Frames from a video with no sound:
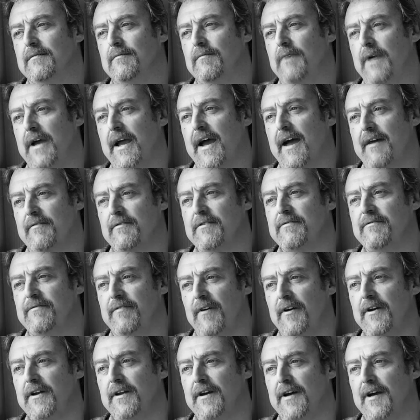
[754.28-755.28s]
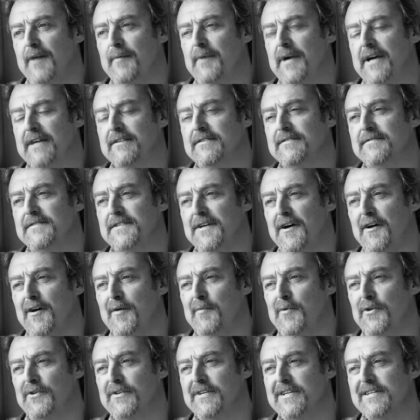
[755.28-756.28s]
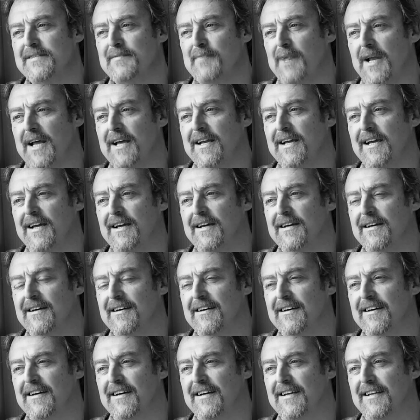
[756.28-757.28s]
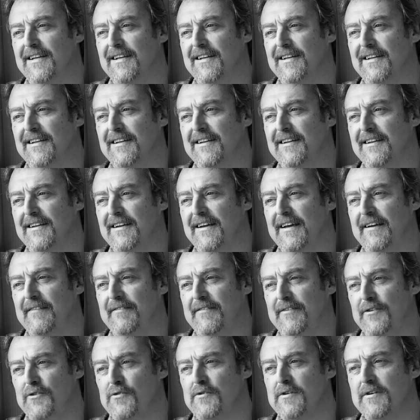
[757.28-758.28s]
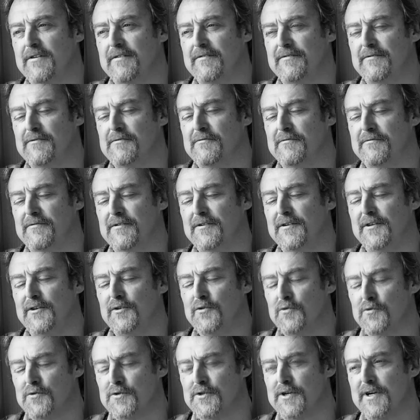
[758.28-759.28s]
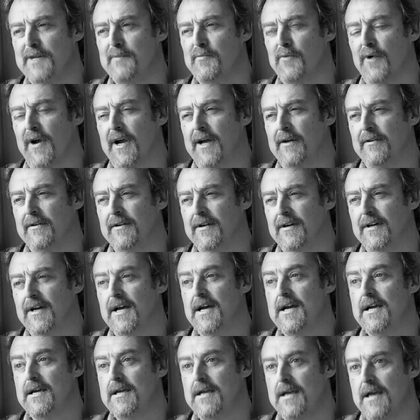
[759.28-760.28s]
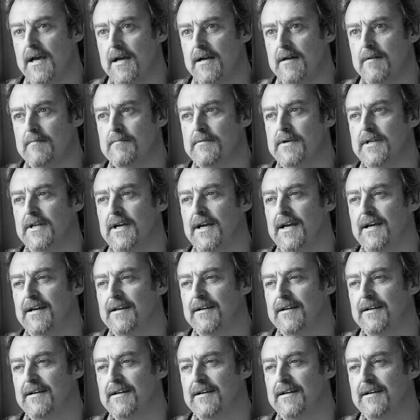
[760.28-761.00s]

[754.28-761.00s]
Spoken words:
We have a finite amount of time on this planet, and if you're going to fulfill your dream, Browne, get on with it.